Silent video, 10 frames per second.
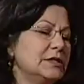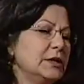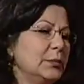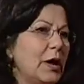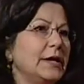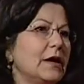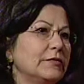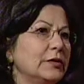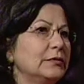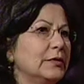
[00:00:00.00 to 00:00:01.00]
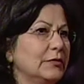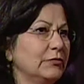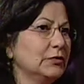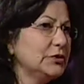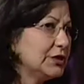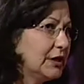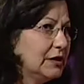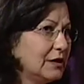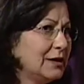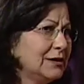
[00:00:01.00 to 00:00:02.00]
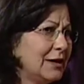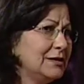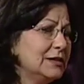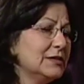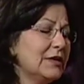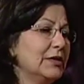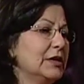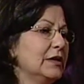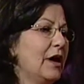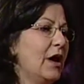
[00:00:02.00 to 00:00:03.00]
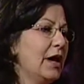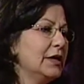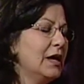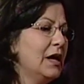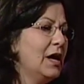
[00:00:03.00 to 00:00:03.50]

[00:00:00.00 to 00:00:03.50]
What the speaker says: see, right after the revolution in 1979,